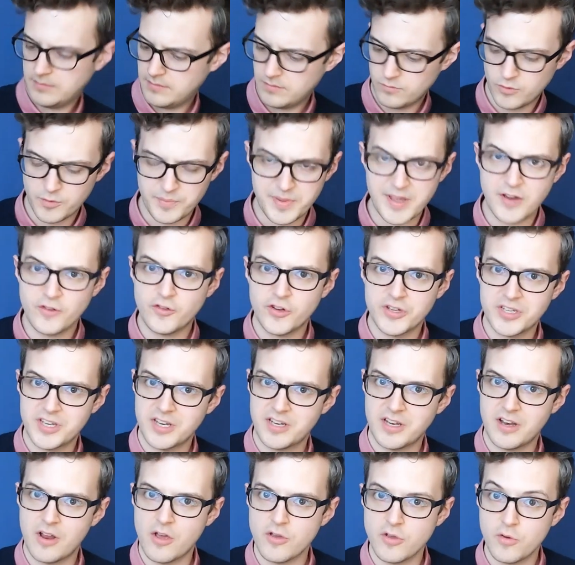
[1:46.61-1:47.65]
We'd be interested
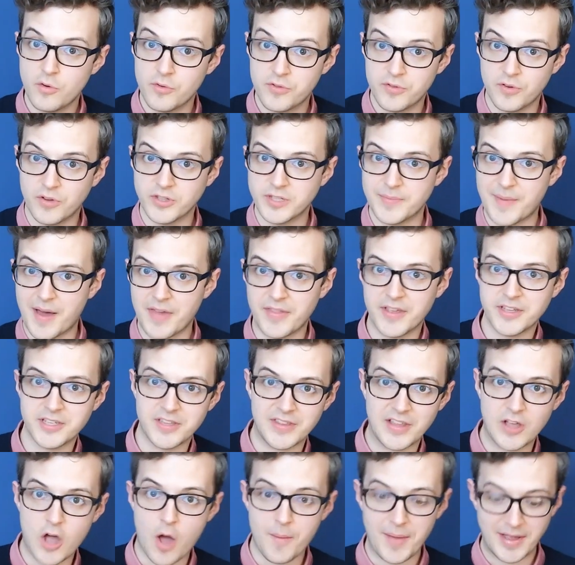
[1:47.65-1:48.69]
to know your thoughts about this in
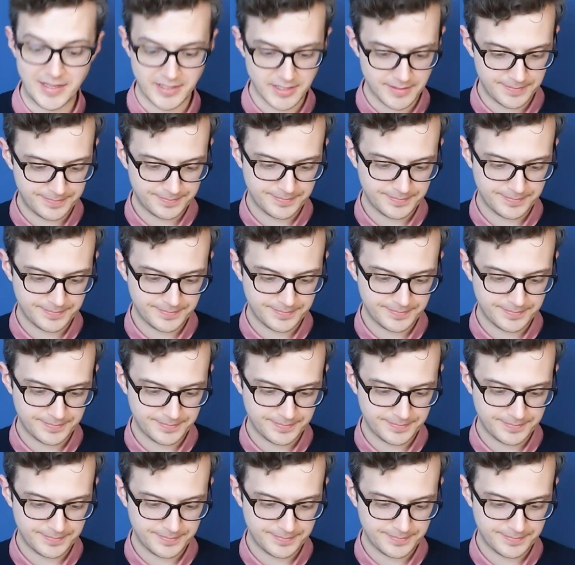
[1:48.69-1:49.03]
the comments.